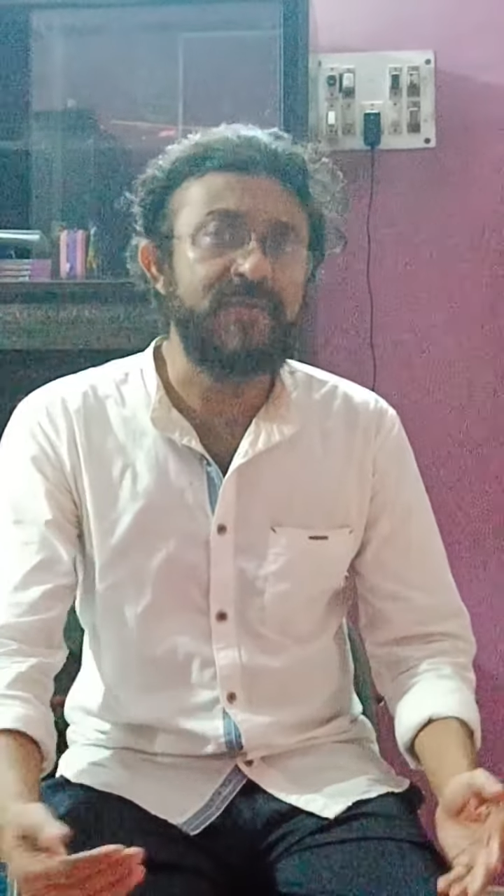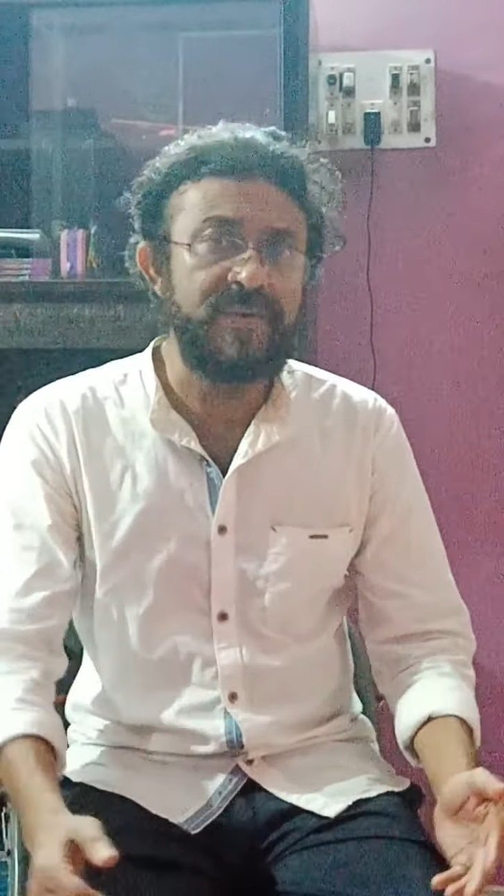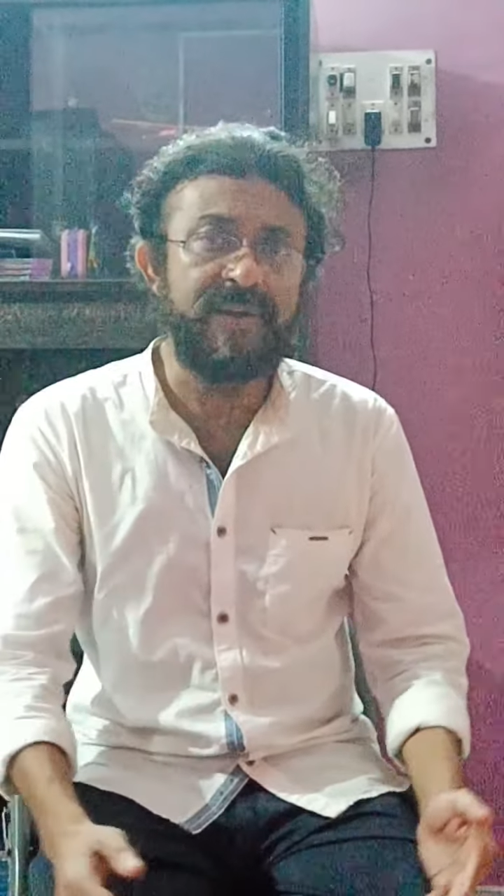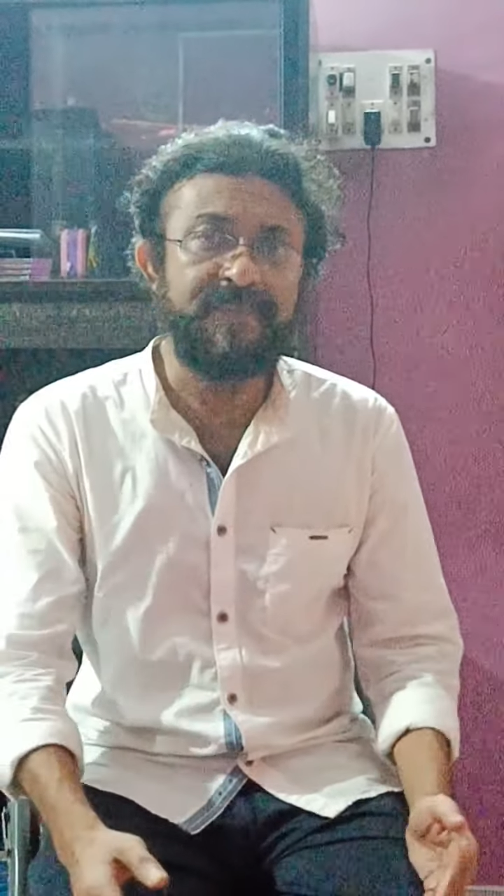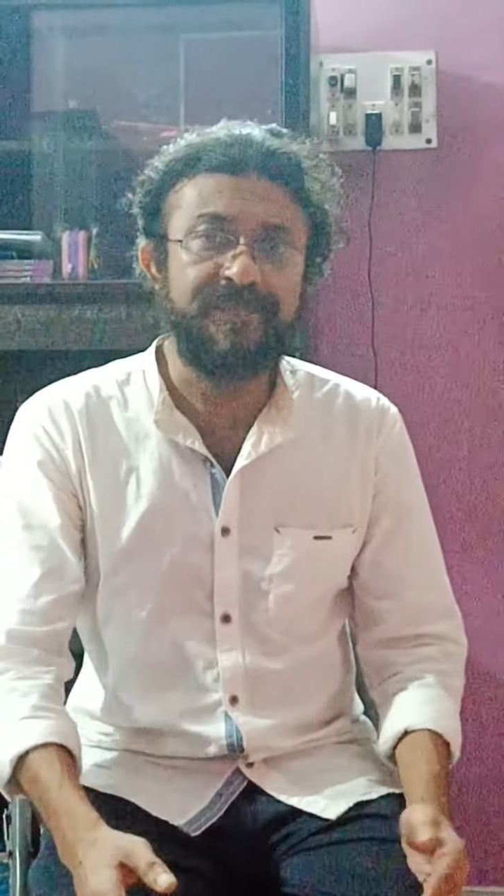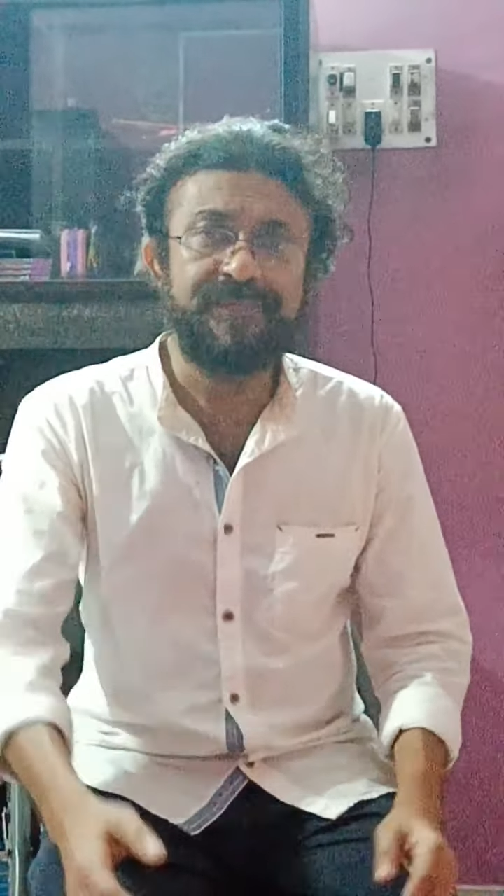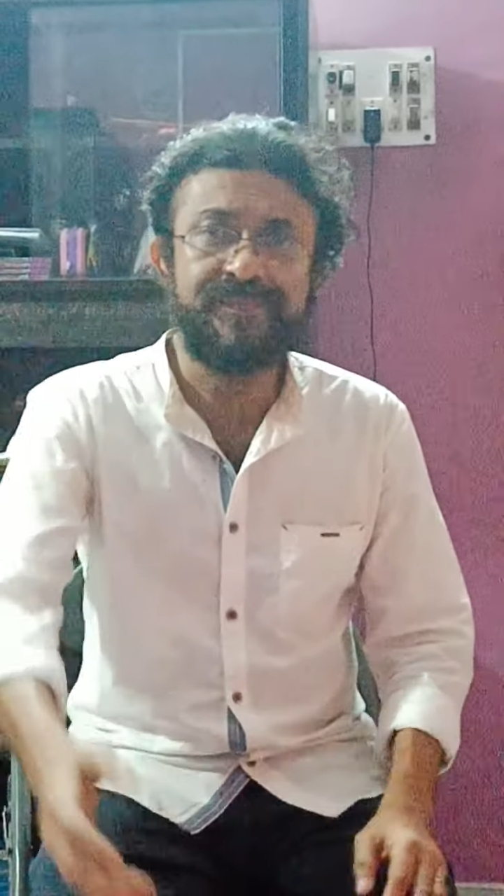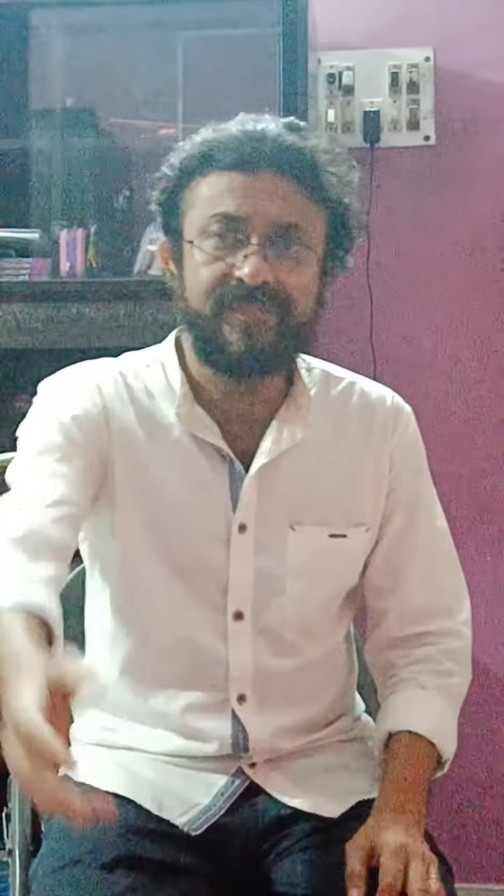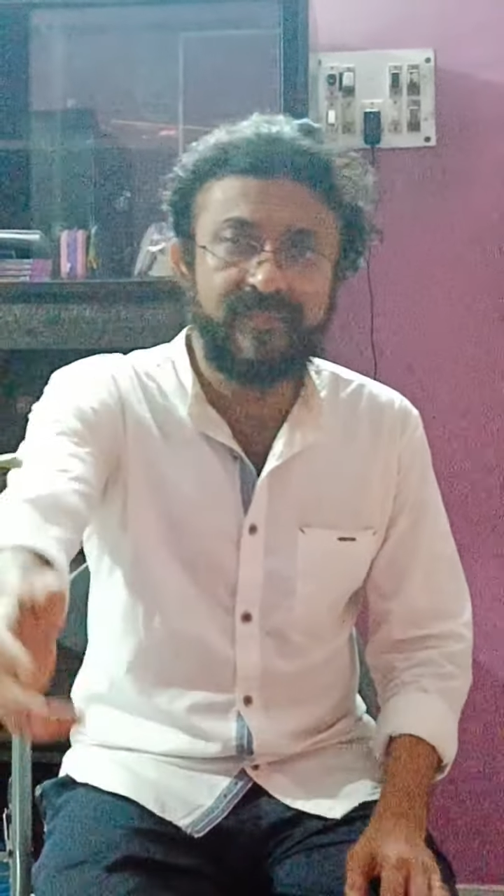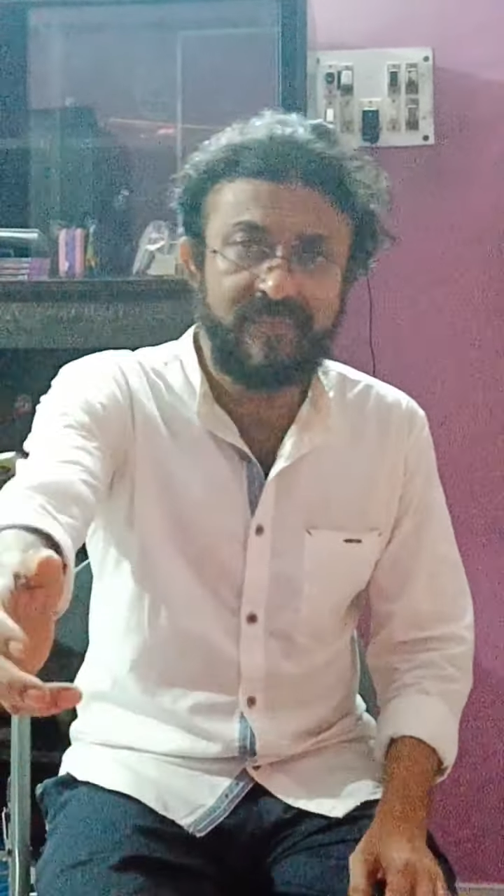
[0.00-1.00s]
today.
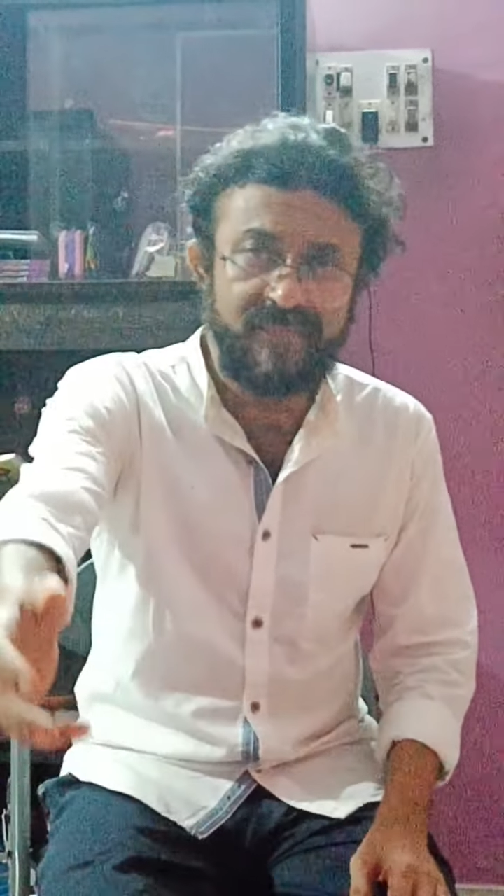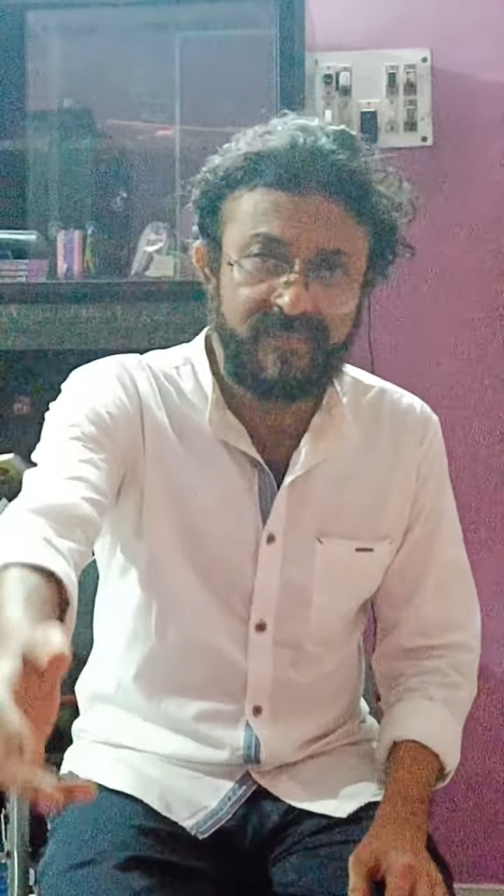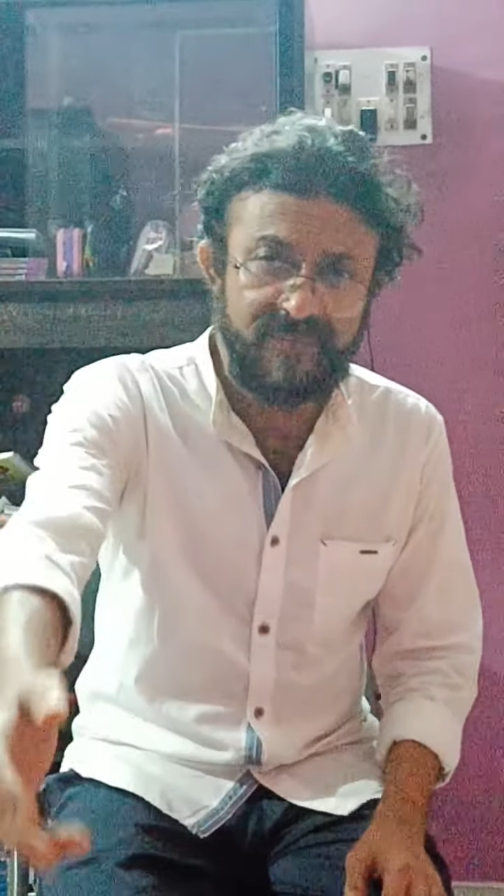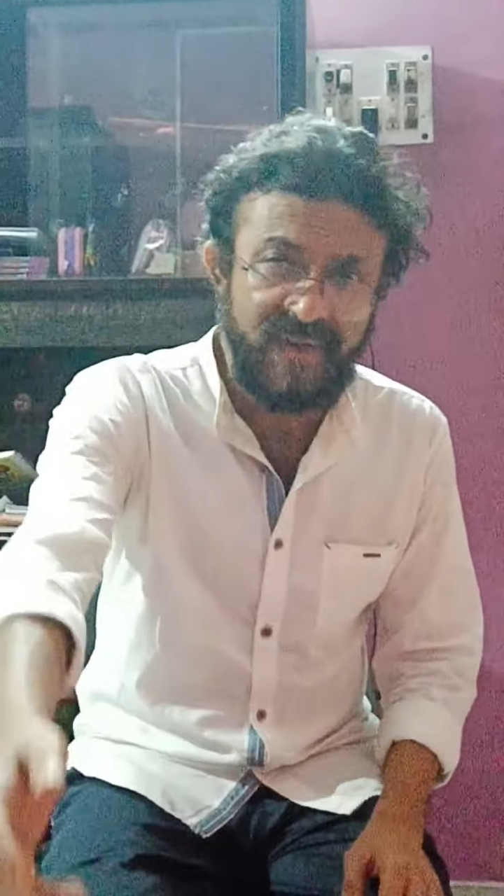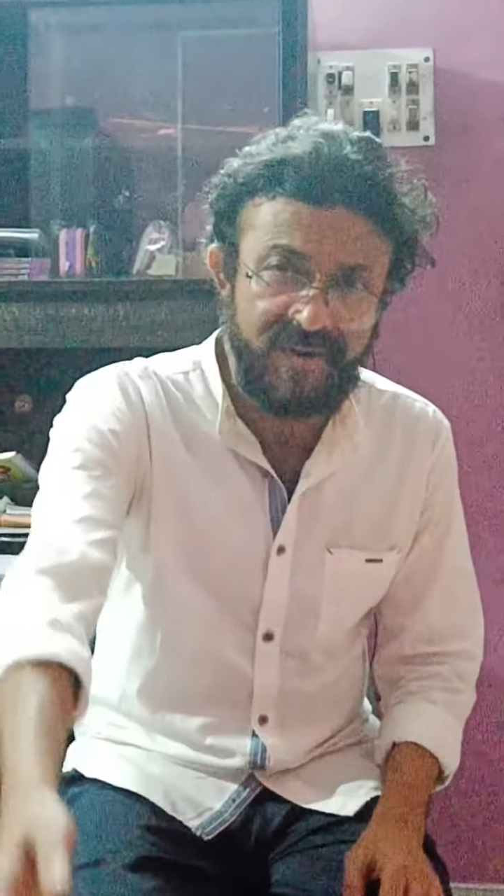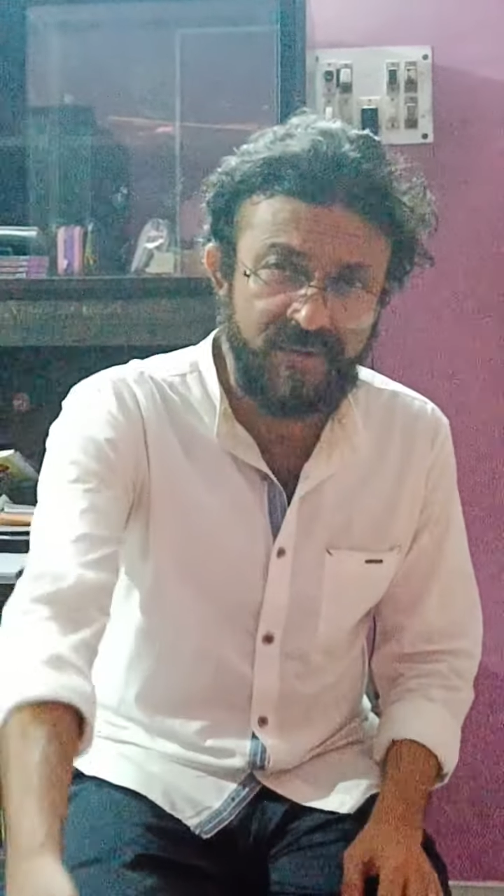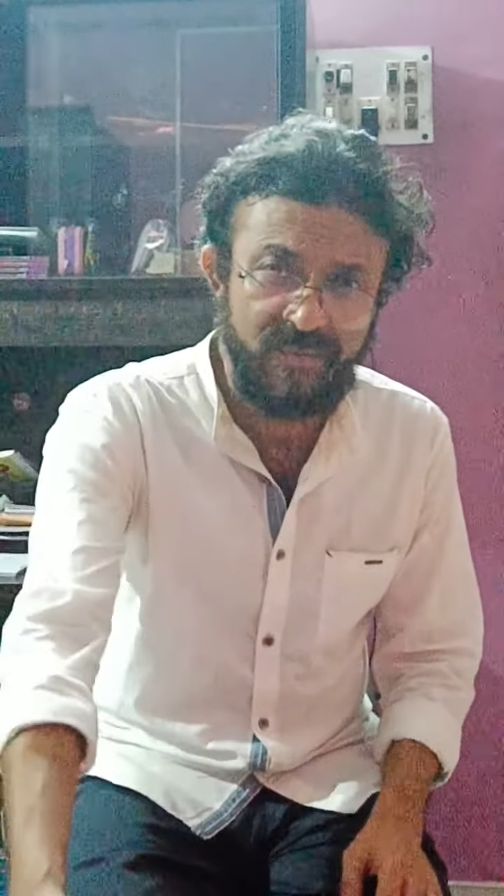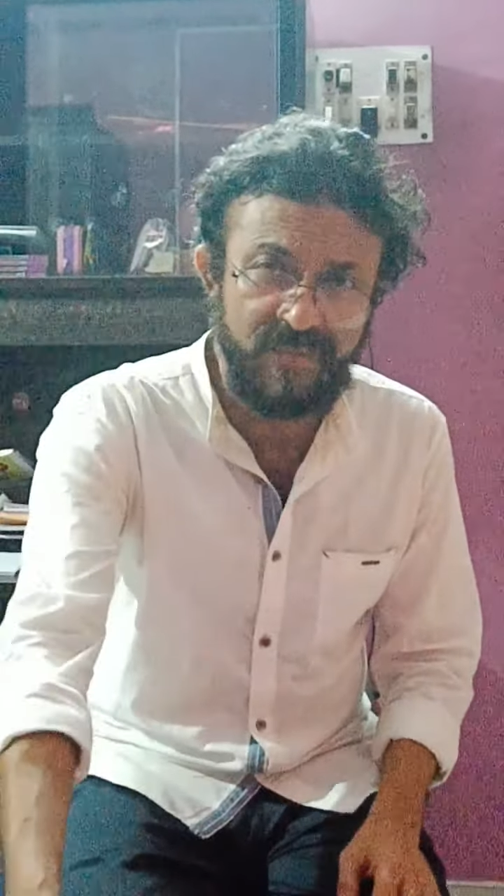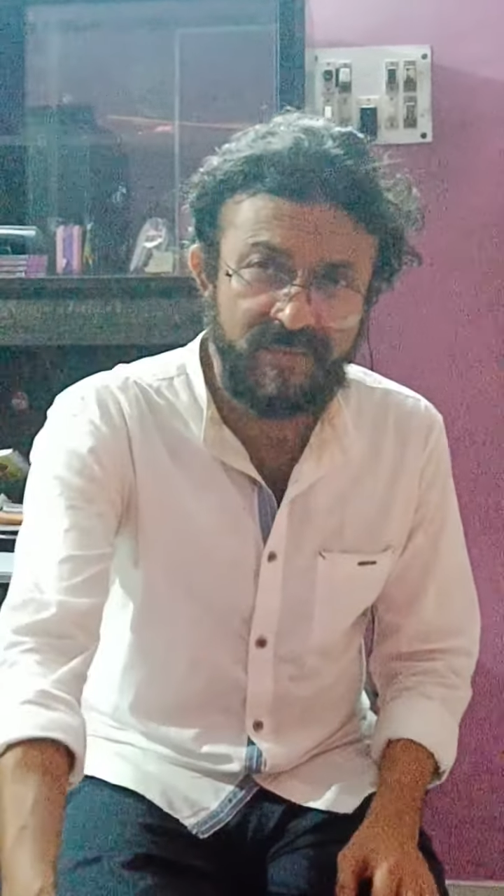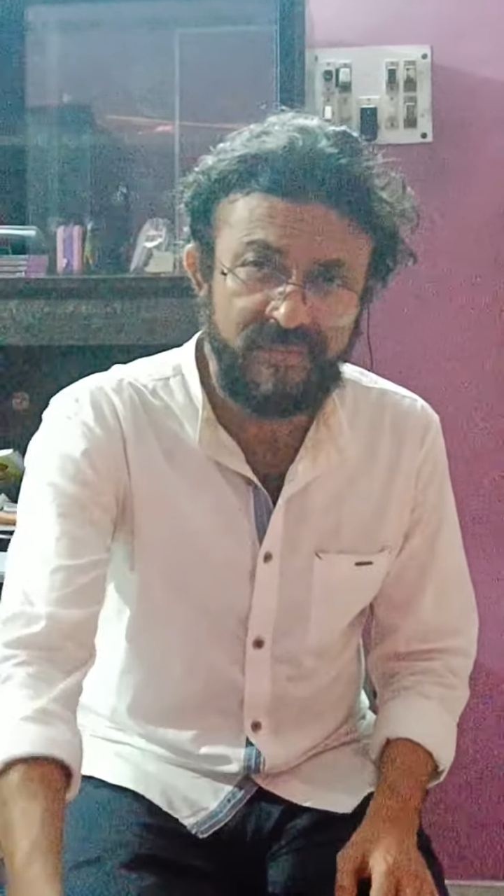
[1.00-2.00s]
Thank you.